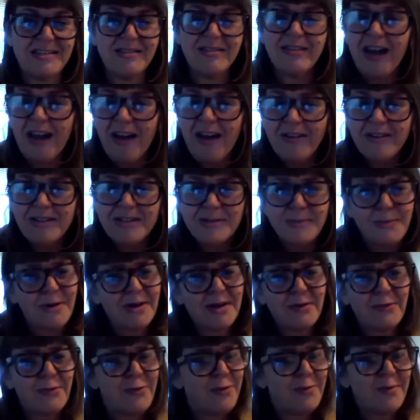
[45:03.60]
they're not always
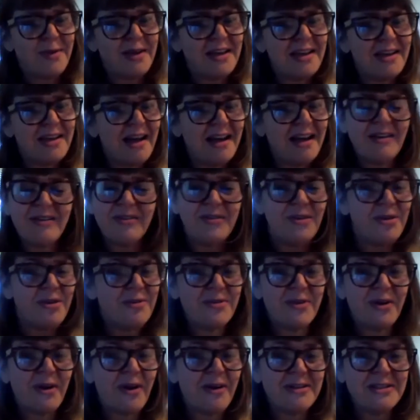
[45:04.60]
working for me. I don't know
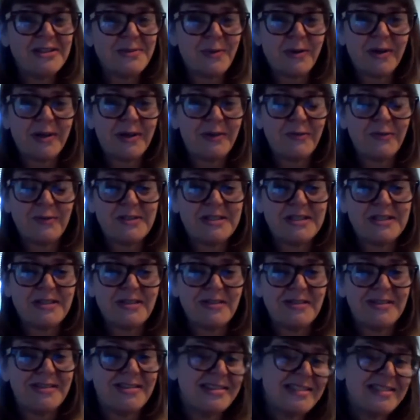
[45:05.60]
if they're always working for
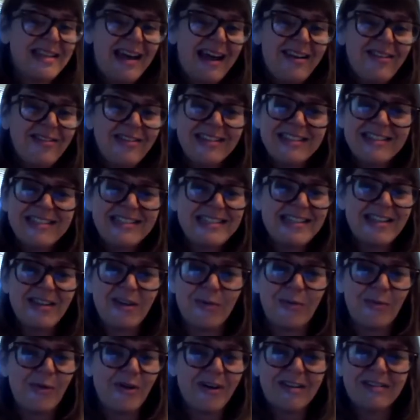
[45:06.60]
students. I don't get to see
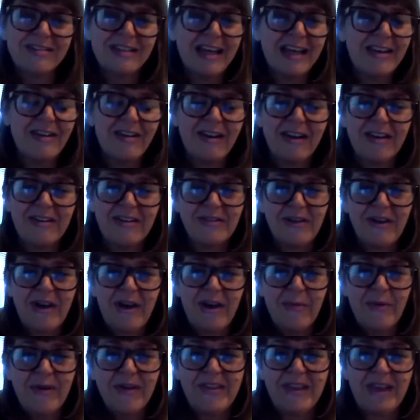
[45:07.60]
their work later. I don't know
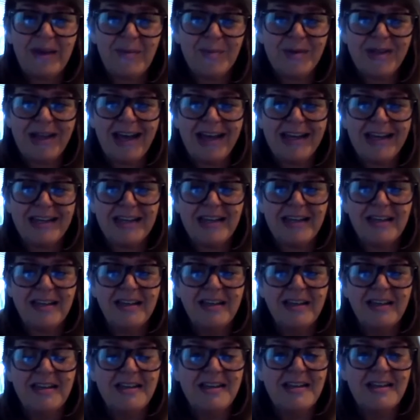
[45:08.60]
how well they applied it.
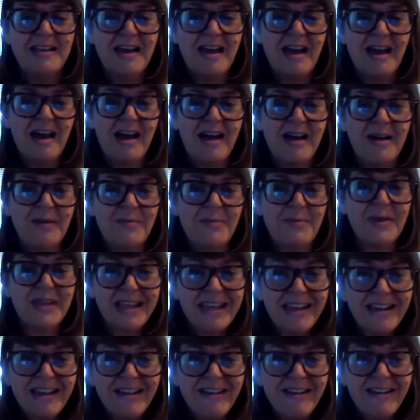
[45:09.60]
But
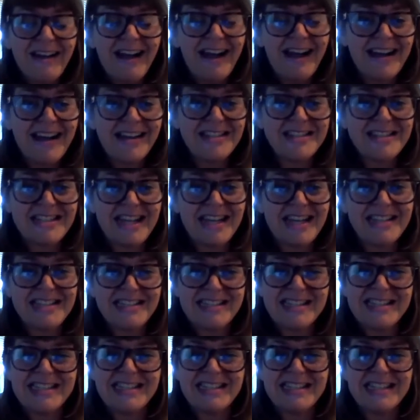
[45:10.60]
here I had a chance
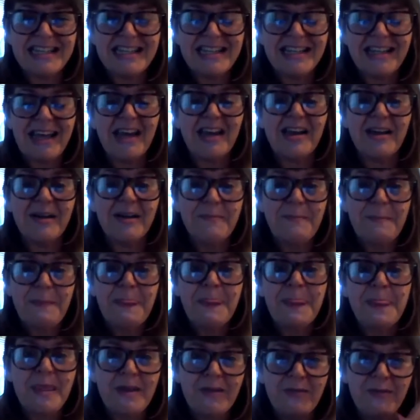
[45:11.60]
to see, like,
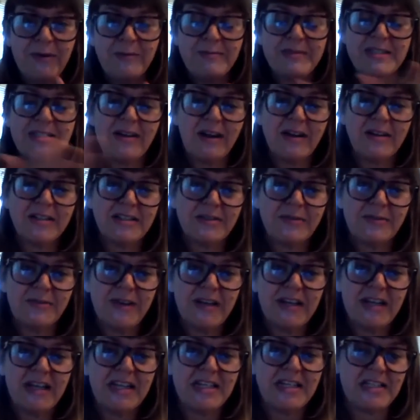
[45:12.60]
from start to
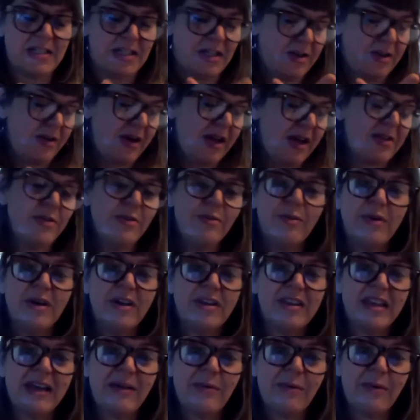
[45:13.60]
finish, you know, I knew
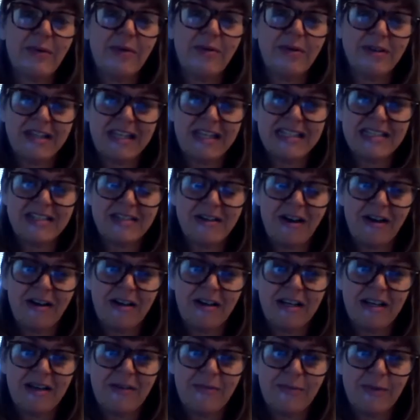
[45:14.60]
where they were when they
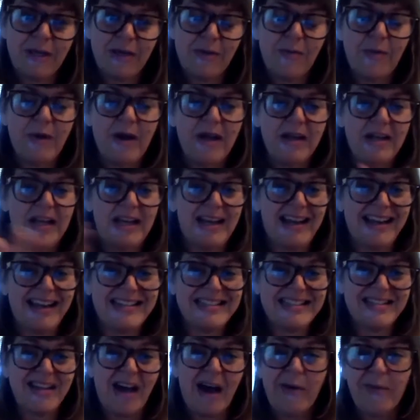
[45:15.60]
started at week 1 and I
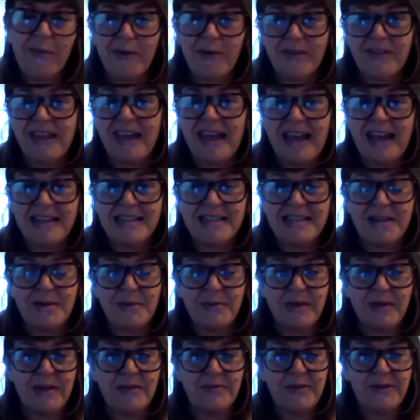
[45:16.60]
saw where they ended
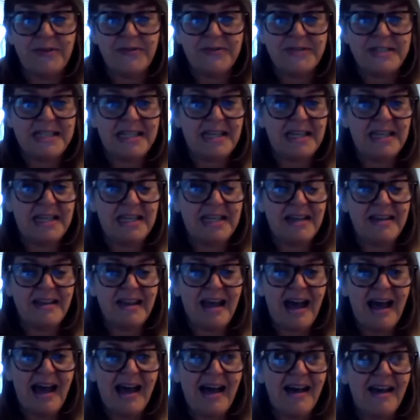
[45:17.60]
at week 15. And
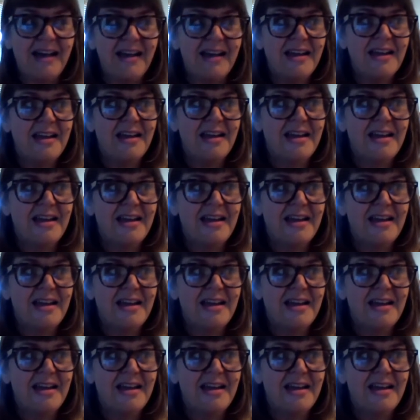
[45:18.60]
that